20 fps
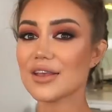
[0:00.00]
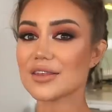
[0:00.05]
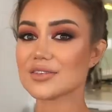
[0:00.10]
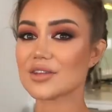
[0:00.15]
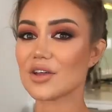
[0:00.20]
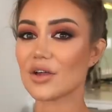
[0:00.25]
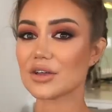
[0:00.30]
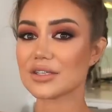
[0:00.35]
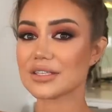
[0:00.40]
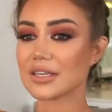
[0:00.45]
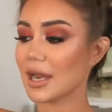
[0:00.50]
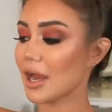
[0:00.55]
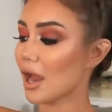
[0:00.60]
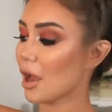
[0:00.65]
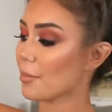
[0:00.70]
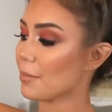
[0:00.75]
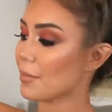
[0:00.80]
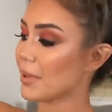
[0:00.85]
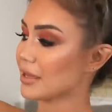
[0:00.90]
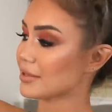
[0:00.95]
So today
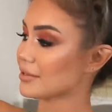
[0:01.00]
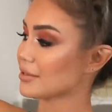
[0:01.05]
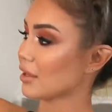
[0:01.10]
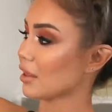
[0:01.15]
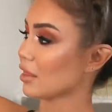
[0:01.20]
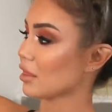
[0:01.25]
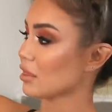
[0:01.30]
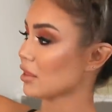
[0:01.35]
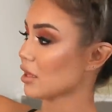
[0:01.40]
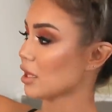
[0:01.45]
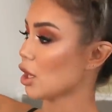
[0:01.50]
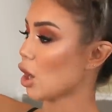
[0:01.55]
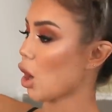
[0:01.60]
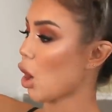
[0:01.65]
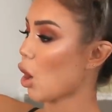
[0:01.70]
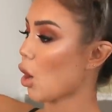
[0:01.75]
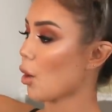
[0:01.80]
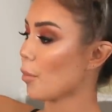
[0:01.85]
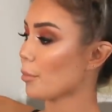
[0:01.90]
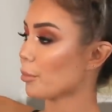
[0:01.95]
I'm mixing the
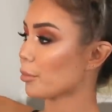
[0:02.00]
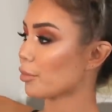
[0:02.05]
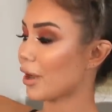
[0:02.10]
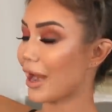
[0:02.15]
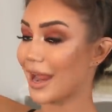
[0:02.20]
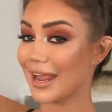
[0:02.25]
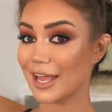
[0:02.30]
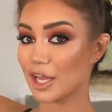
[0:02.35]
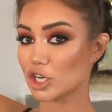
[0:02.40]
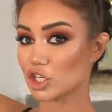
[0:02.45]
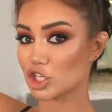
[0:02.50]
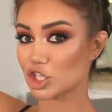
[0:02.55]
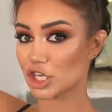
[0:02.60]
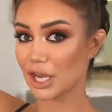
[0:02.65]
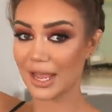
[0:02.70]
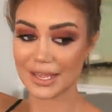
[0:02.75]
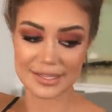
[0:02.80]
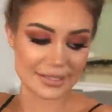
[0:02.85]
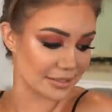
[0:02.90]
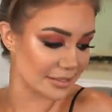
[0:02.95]
Ombre
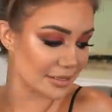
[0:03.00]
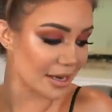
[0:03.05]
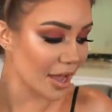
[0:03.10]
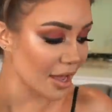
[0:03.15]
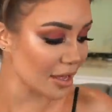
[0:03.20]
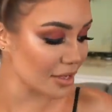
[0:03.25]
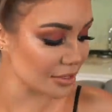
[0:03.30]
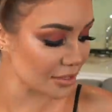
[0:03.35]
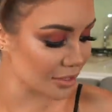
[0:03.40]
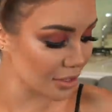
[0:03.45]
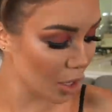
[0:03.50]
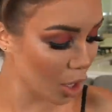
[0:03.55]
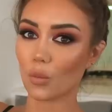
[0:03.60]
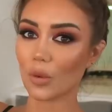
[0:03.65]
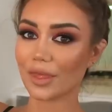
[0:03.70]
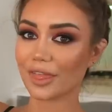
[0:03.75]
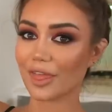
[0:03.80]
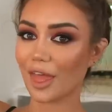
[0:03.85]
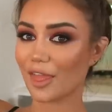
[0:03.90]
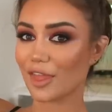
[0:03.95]
Chestnut
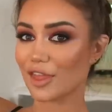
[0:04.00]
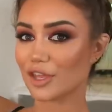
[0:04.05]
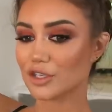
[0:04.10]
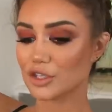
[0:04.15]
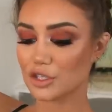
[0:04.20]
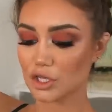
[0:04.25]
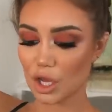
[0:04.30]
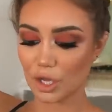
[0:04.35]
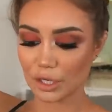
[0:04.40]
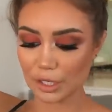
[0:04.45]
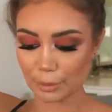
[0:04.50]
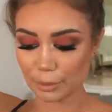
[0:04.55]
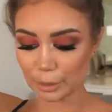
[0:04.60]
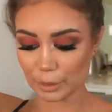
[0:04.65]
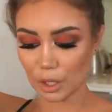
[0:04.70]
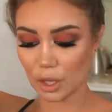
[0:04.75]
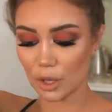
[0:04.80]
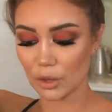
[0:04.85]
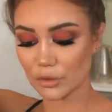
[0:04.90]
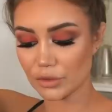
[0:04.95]
with the Dirty
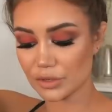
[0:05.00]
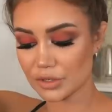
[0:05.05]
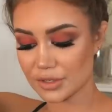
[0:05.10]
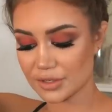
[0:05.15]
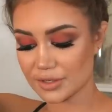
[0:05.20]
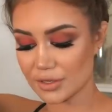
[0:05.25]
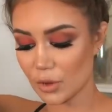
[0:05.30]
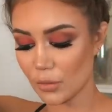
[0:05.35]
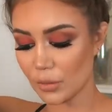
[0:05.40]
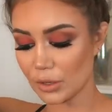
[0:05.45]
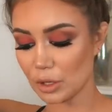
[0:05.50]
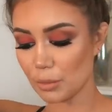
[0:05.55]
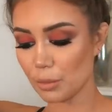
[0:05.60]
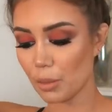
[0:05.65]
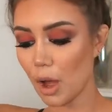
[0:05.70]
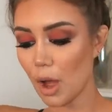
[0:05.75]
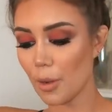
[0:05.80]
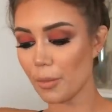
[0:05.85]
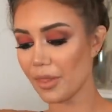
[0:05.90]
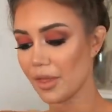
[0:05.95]
Blonde. So when you
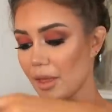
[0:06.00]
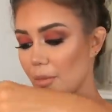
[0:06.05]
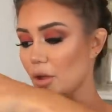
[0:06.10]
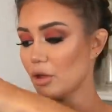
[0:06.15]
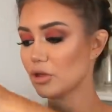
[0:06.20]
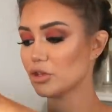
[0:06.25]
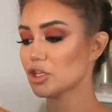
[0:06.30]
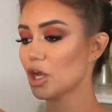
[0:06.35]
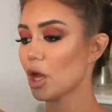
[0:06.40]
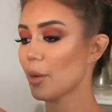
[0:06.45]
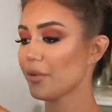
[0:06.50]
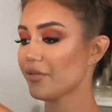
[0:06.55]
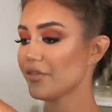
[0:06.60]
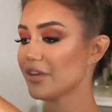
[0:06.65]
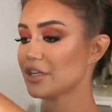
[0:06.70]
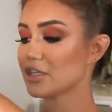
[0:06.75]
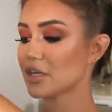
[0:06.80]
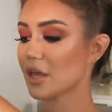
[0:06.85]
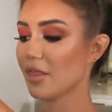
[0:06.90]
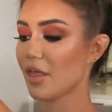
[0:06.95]
pop them on top of
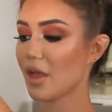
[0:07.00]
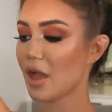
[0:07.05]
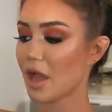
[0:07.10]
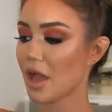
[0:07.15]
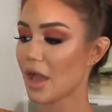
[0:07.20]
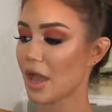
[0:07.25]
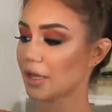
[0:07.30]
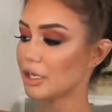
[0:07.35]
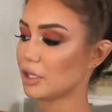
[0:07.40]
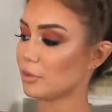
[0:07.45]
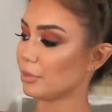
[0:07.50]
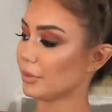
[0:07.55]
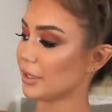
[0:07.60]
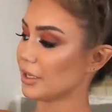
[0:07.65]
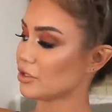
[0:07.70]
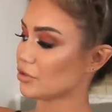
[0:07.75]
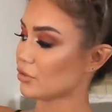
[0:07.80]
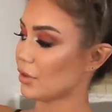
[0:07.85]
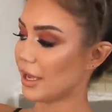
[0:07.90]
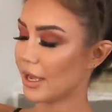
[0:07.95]
each other and you
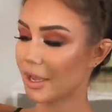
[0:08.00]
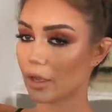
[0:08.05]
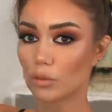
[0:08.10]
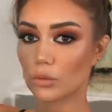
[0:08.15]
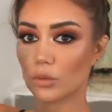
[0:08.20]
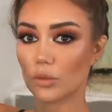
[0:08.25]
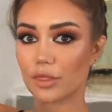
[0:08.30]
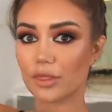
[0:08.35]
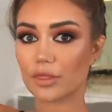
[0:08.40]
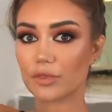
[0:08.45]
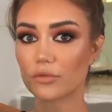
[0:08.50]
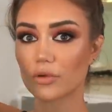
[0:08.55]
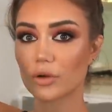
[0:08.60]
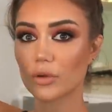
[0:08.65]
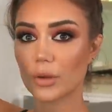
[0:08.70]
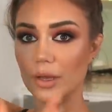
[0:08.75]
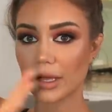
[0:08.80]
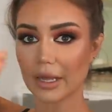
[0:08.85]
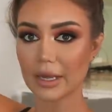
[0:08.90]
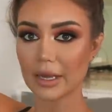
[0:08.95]
blend your hair all
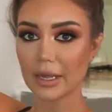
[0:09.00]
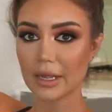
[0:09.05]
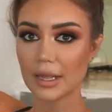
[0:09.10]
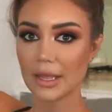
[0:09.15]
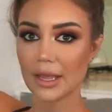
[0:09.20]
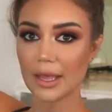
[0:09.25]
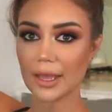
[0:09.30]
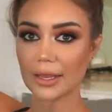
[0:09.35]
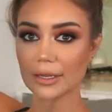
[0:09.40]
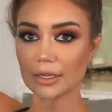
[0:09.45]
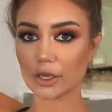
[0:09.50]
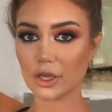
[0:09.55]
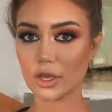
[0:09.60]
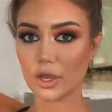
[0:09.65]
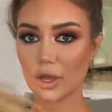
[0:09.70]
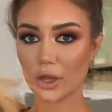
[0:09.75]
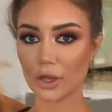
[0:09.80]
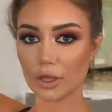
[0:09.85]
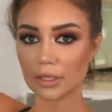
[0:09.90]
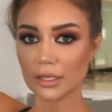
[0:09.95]
through it and
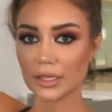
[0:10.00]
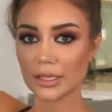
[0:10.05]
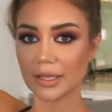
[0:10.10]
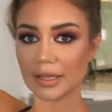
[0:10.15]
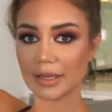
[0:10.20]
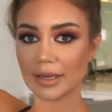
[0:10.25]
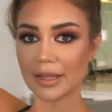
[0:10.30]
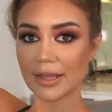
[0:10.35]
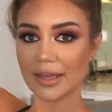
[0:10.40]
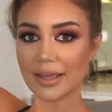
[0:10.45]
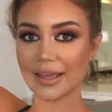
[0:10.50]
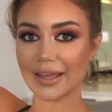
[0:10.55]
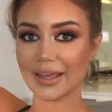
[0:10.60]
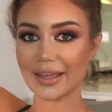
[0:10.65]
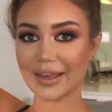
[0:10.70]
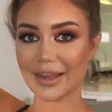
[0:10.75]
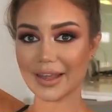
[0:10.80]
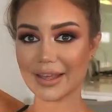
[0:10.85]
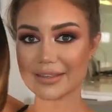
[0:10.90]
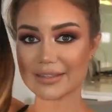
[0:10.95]
curl it,
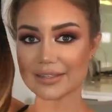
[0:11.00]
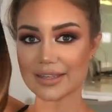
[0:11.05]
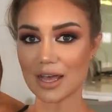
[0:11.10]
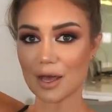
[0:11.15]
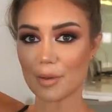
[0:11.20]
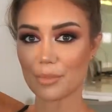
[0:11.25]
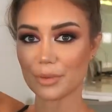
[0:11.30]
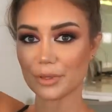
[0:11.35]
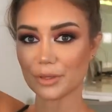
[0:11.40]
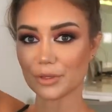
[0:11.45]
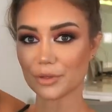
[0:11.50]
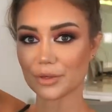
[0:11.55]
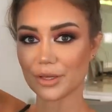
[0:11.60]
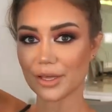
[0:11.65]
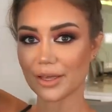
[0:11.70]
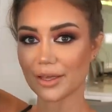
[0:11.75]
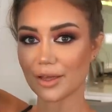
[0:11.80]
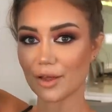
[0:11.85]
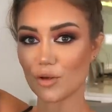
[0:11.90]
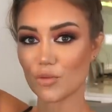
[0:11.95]
it ends up
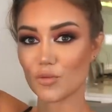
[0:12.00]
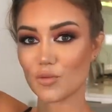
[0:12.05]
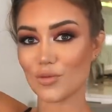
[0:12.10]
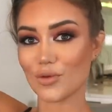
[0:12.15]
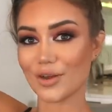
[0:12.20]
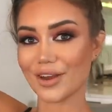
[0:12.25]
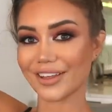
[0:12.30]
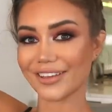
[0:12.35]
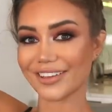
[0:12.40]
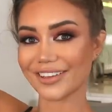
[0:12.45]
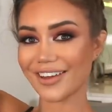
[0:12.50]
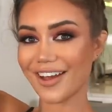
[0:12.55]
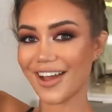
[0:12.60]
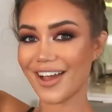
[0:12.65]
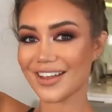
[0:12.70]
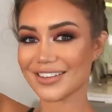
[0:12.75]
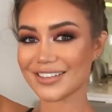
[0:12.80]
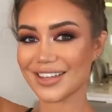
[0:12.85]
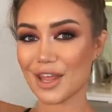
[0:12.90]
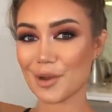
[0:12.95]
looking really
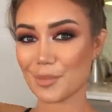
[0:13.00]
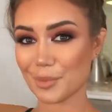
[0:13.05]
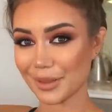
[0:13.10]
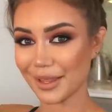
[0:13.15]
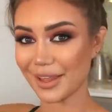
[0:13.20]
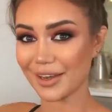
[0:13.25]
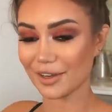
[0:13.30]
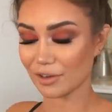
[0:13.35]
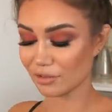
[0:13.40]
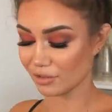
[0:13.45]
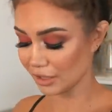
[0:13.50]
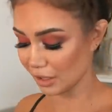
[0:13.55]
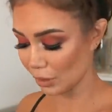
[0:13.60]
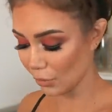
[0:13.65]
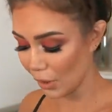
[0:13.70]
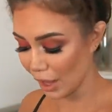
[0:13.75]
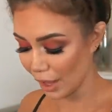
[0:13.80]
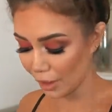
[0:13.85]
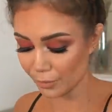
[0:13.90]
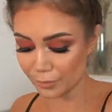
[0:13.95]
nice and blending really
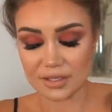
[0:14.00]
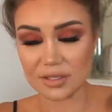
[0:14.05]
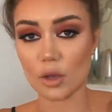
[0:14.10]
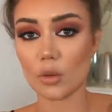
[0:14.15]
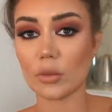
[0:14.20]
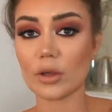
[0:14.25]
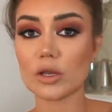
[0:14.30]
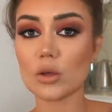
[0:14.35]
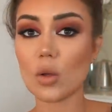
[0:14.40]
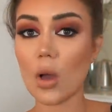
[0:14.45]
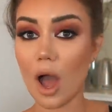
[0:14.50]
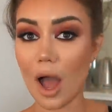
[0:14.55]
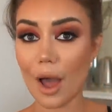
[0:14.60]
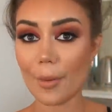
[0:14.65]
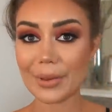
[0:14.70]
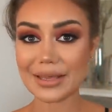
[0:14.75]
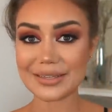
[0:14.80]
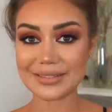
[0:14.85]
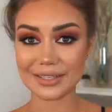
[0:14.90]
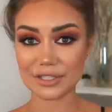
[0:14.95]
well. So when you
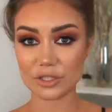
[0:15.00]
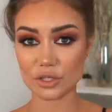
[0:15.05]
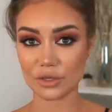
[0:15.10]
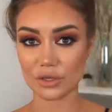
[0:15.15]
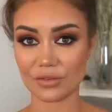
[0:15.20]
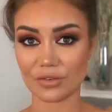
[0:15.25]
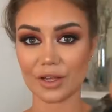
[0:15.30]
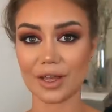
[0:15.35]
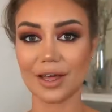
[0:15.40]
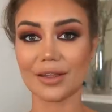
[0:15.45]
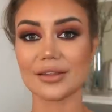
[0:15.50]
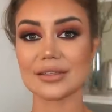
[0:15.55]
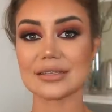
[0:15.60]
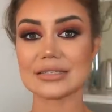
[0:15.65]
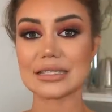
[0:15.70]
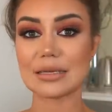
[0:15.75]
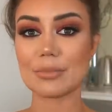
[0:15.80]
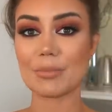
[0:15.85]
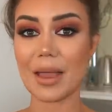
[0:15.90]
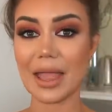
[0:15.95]
are mixing different
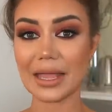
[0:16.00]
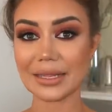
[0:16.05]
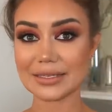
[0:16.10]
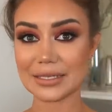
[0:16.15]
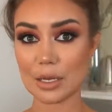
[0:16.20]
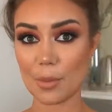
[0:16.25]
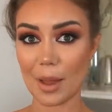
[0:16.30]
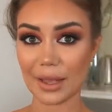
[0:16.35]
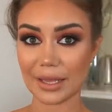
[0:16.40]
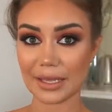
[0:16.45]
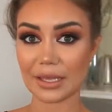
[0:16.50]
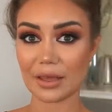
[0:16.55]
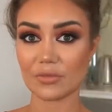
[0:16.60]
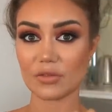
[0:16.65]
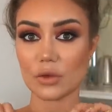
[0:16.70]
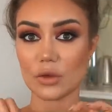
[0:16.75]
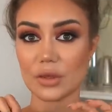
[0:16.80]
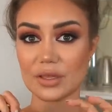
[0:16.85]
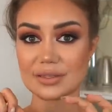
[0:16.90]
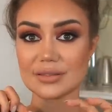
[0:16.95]
colors, the main tip I can
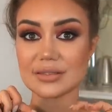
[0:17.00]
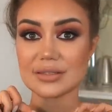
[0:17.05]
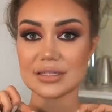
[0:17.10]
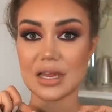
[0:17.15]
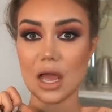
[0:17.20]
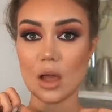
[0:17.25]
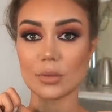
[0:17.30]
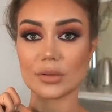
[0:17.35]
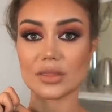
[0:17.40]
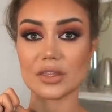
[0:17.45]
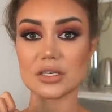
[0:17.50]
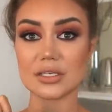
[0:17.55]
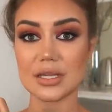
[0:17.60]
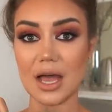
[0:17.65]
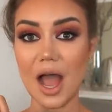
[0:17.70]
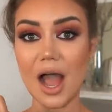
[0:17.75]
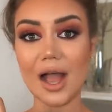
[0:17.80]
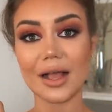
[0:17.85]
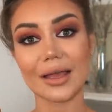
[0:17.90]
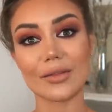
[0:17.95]
give you is start with the
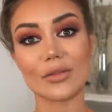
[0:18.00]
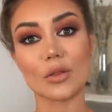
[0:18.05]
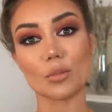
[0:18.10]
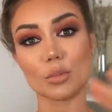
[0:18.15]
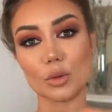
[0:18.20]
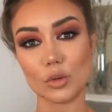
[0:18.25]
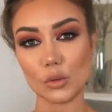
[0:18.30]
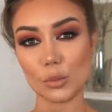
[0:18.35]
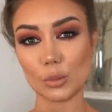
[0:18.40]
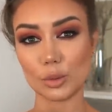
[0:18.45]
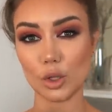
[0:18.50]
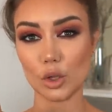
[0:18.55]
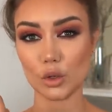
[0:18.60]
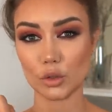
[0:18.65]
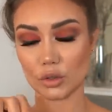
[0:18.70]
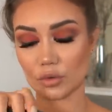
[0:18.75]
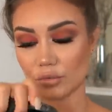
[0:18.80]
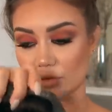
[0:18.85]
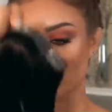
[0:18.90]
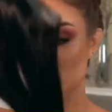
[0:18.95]
dark and then put the
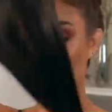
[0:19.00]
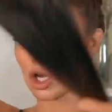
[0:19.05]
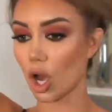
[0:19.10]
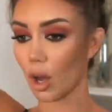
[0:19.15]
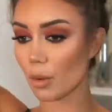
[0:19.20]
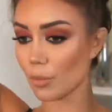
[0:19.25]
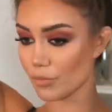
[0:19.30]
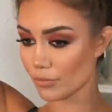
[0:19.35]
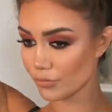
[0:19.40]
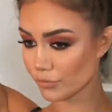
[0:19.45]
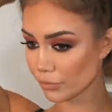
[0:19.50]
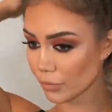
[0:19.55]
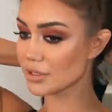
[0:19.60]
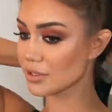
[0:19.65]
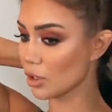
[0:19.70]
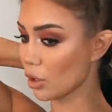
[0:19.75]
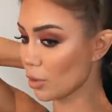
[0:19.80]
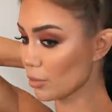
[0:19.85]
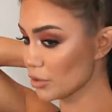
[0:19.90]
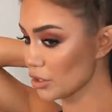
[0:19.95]
blonde over the top.
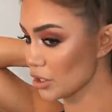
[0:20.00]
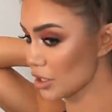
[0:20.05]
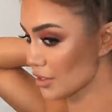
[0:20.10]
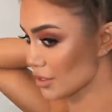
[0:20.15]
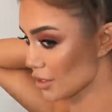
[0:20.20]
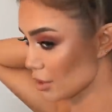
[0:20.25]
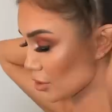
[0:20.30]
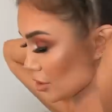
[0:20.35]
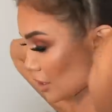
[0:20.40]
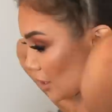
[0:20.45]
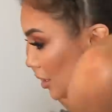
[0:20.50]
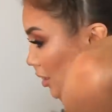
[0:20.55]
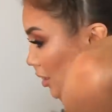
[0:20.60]
So I'm just going to